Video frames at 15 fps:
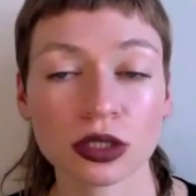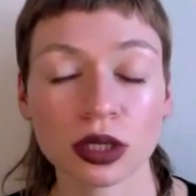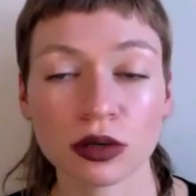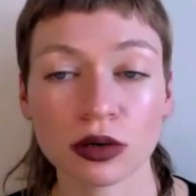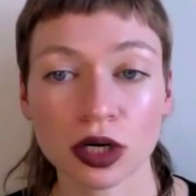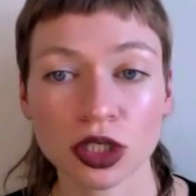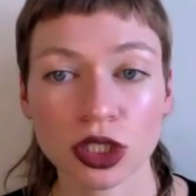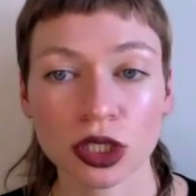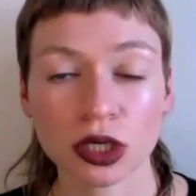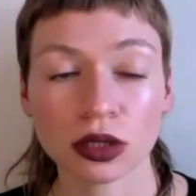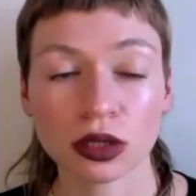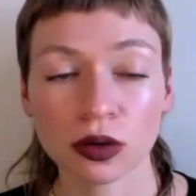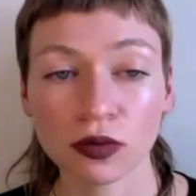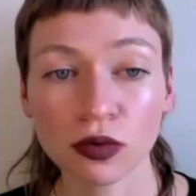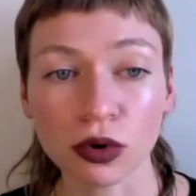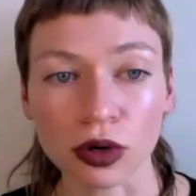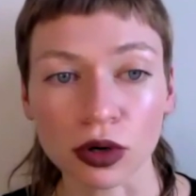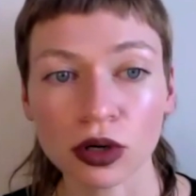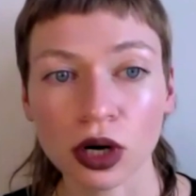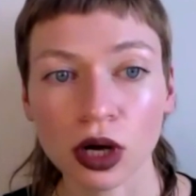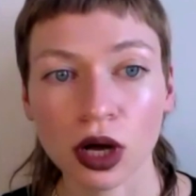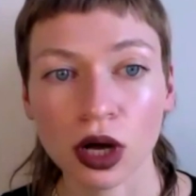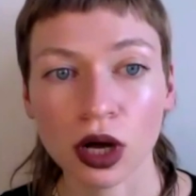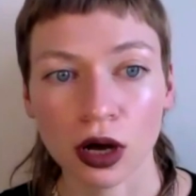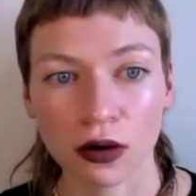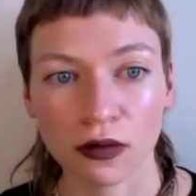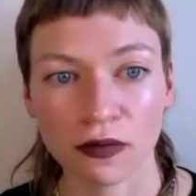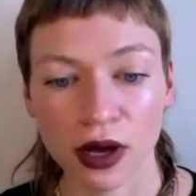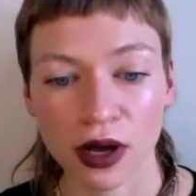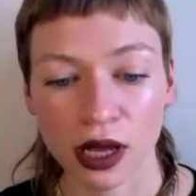in Russia and the war,
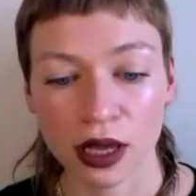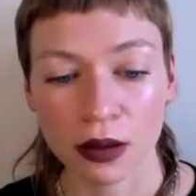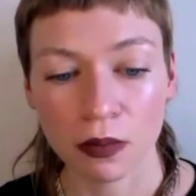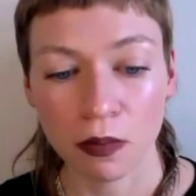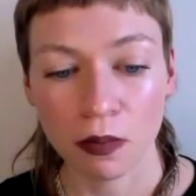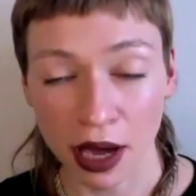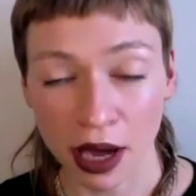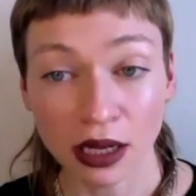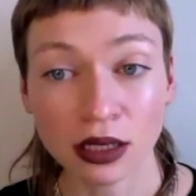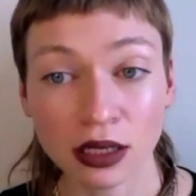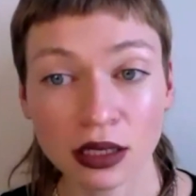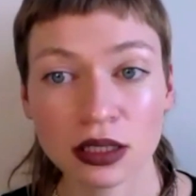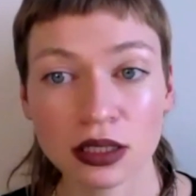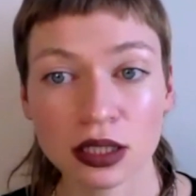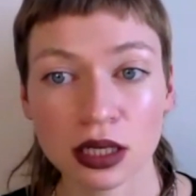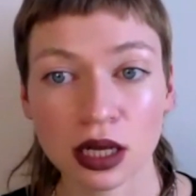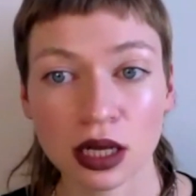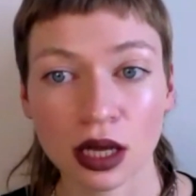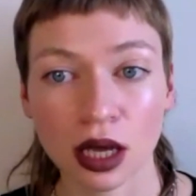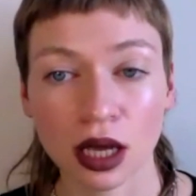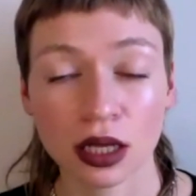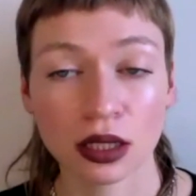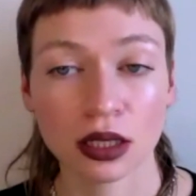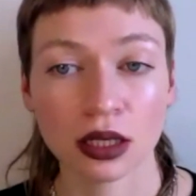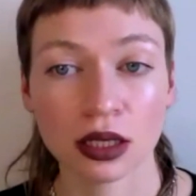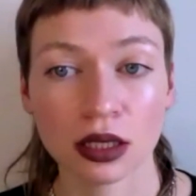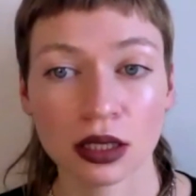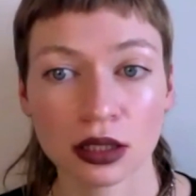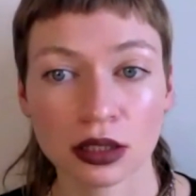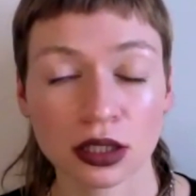they banned
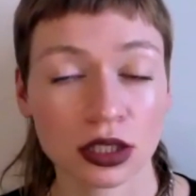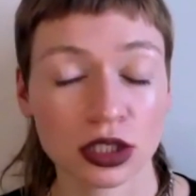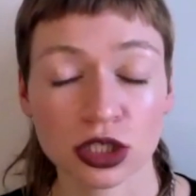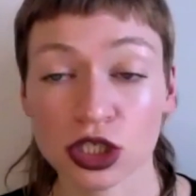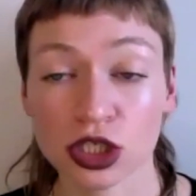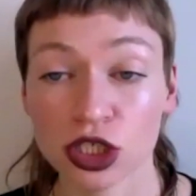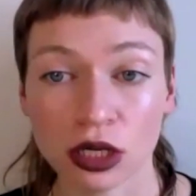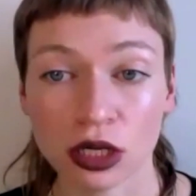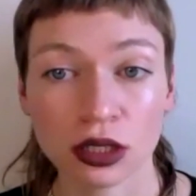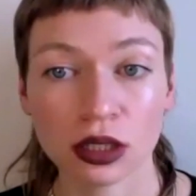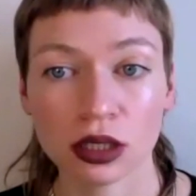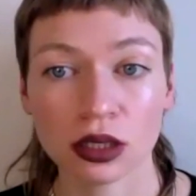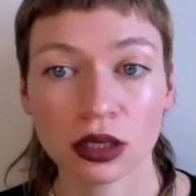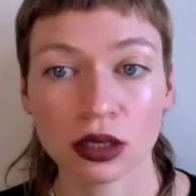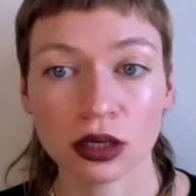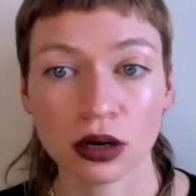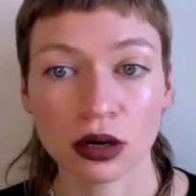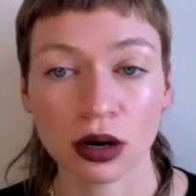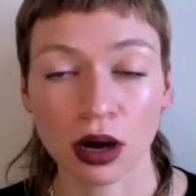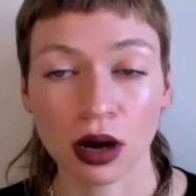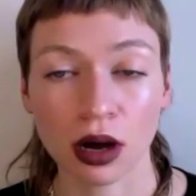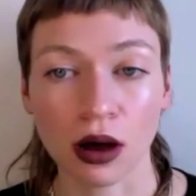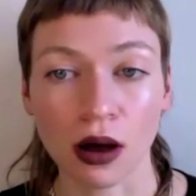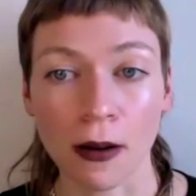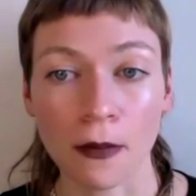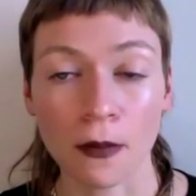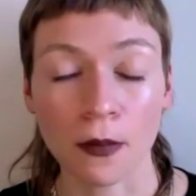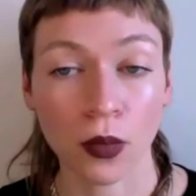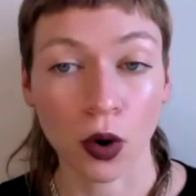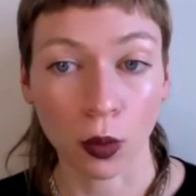any transgender
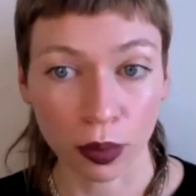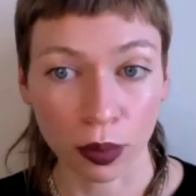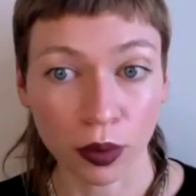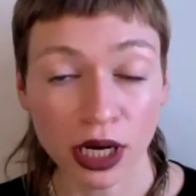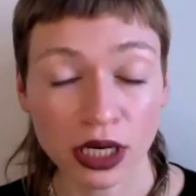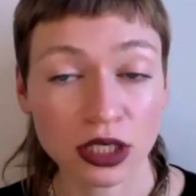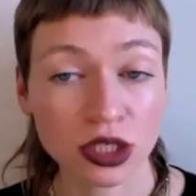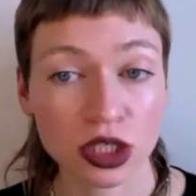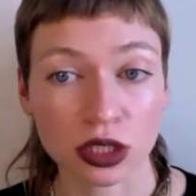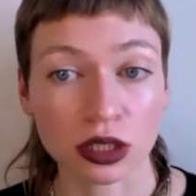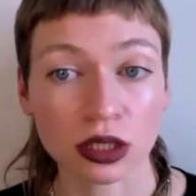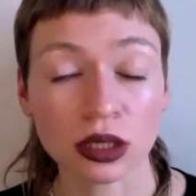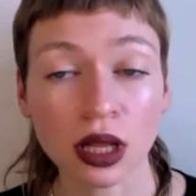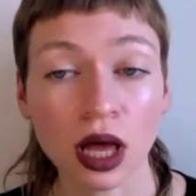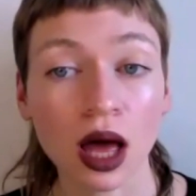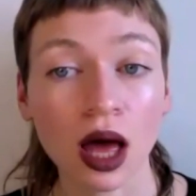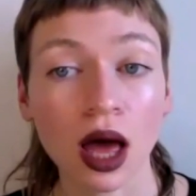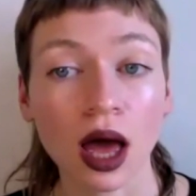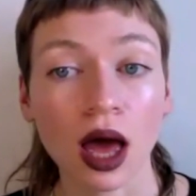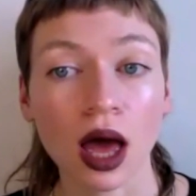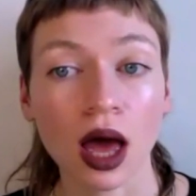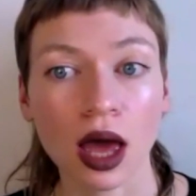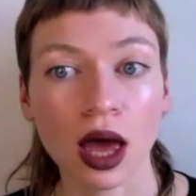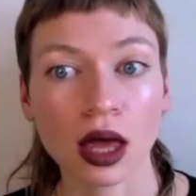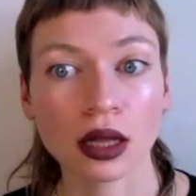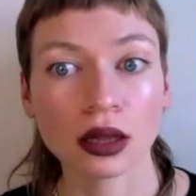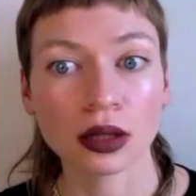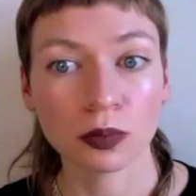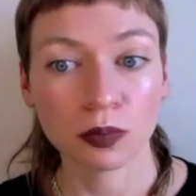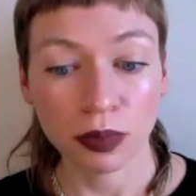operation,
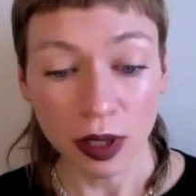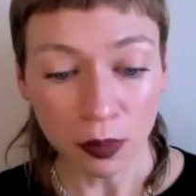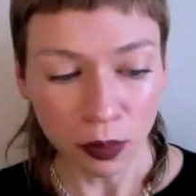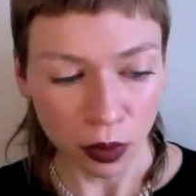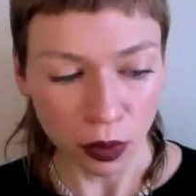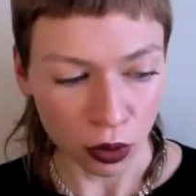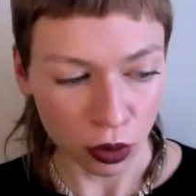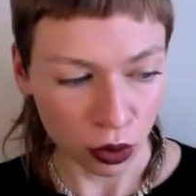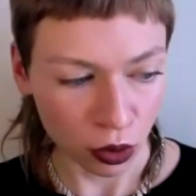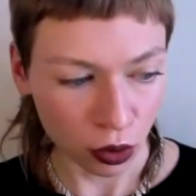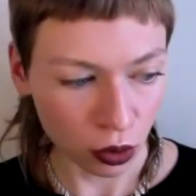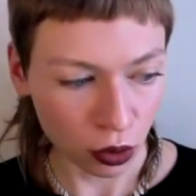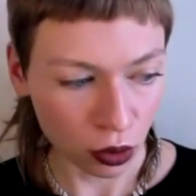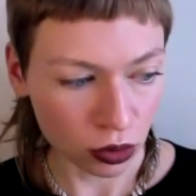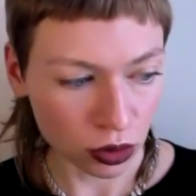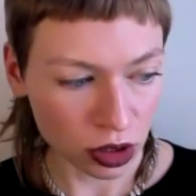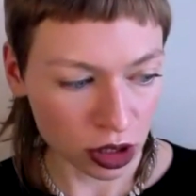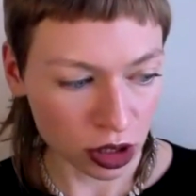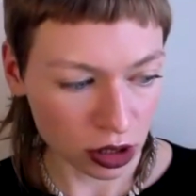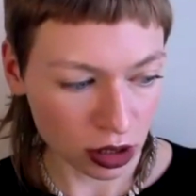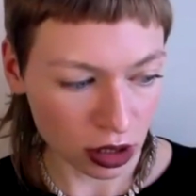and people who did